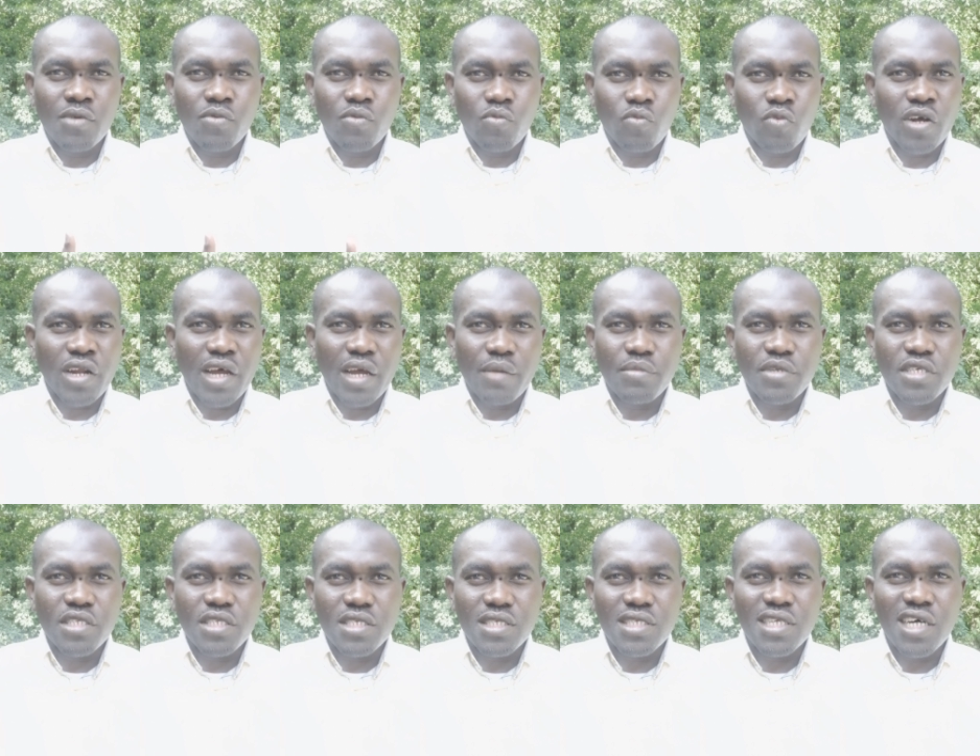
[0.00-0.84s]
What I
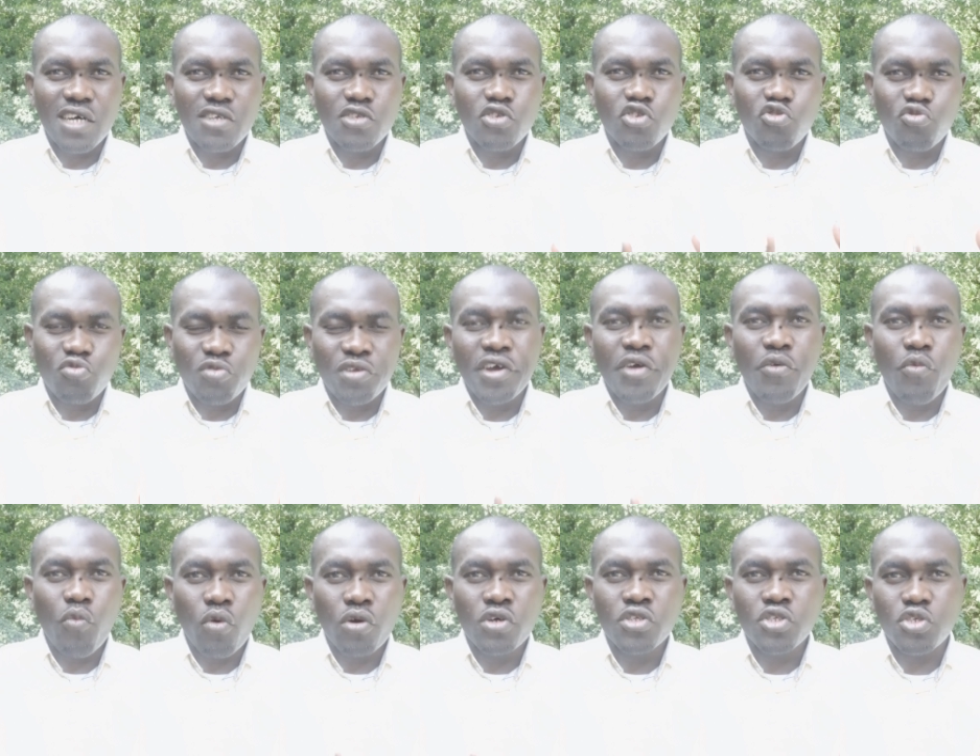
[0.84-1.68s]
mean is that, do they
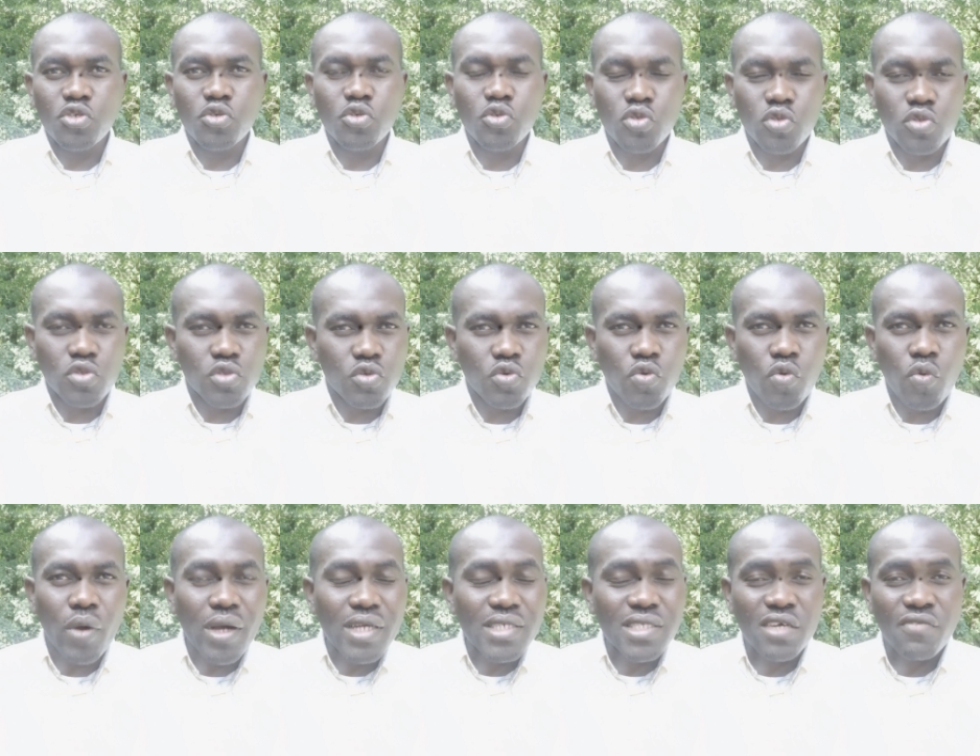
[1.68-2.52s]
want you to do
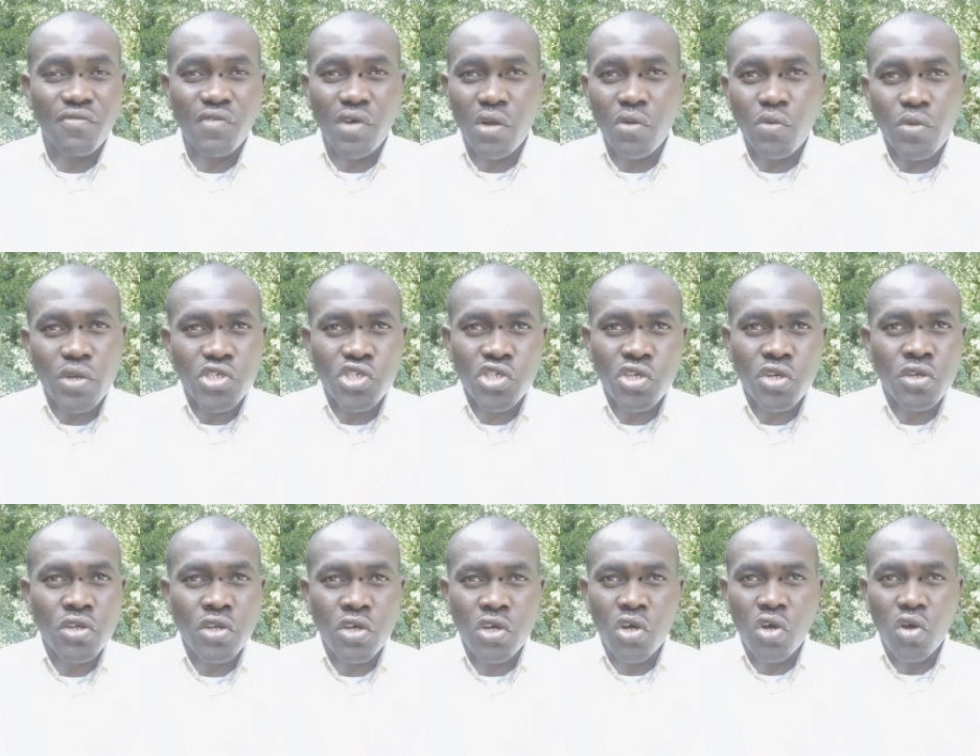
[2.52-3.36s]
WES
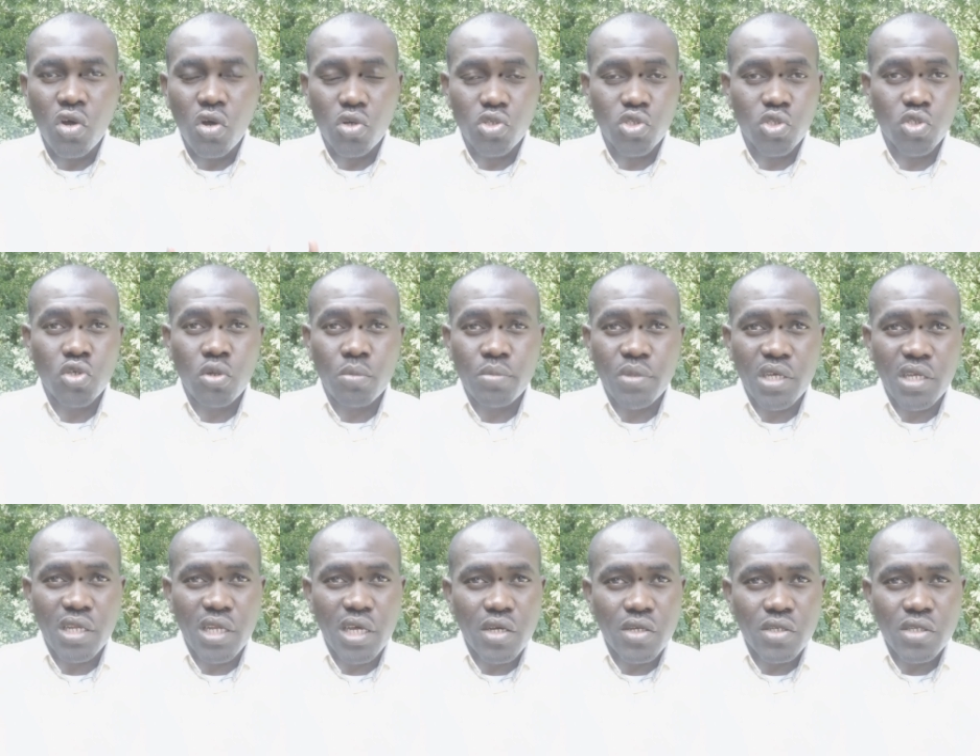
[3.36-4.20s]
Evaluation or
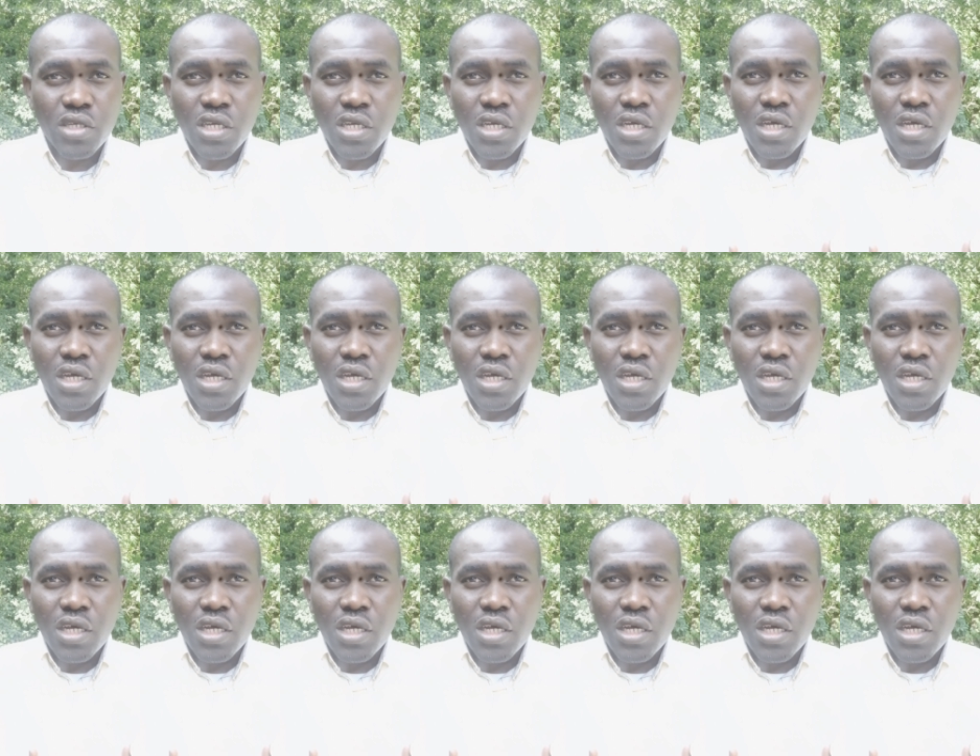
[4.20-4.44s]
something else?